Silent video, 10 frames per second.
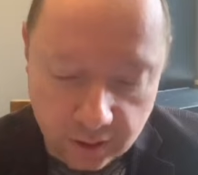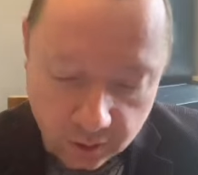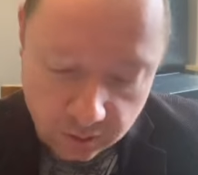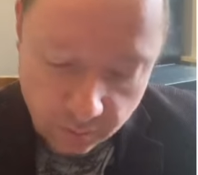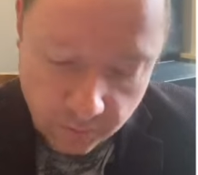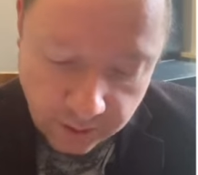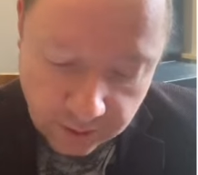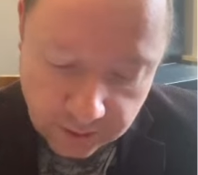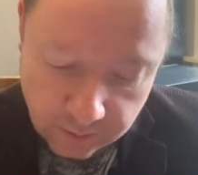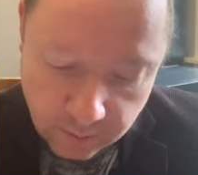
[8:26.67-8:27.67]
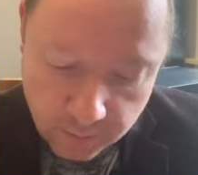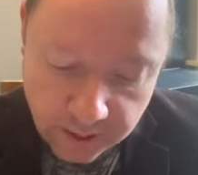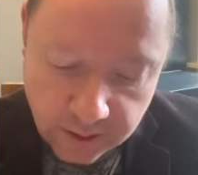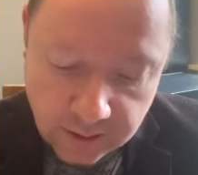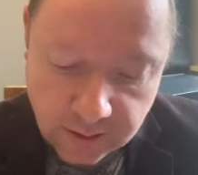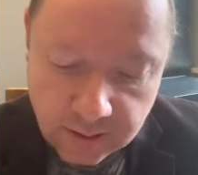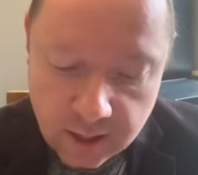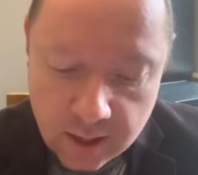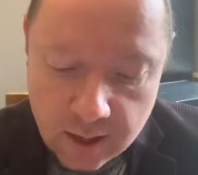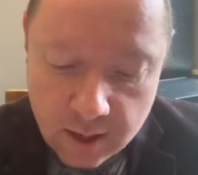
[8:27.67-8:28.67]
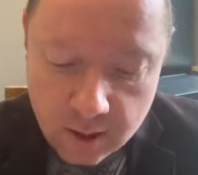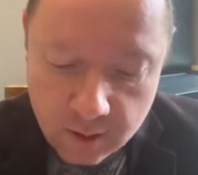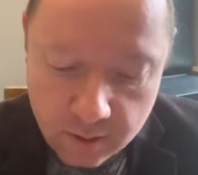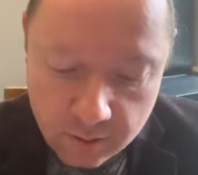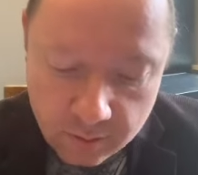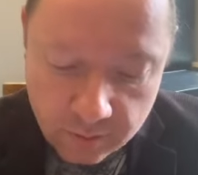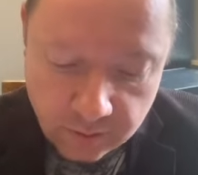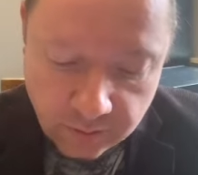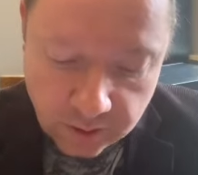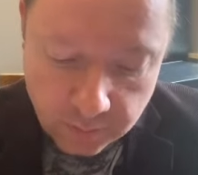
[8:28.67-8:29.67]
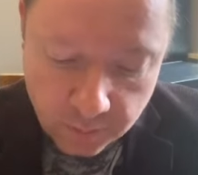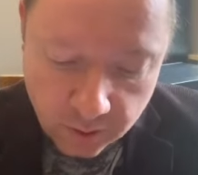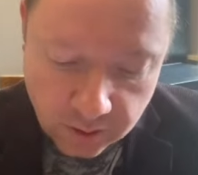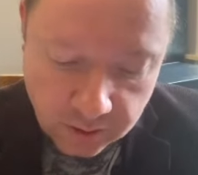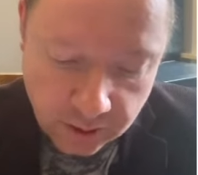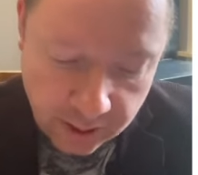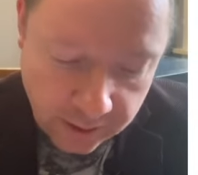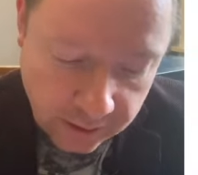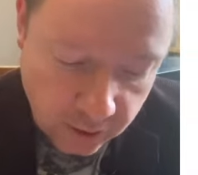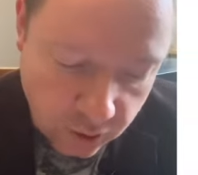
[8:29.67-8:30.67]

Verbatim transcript: because of a minus times a minus. 15 plus 10 is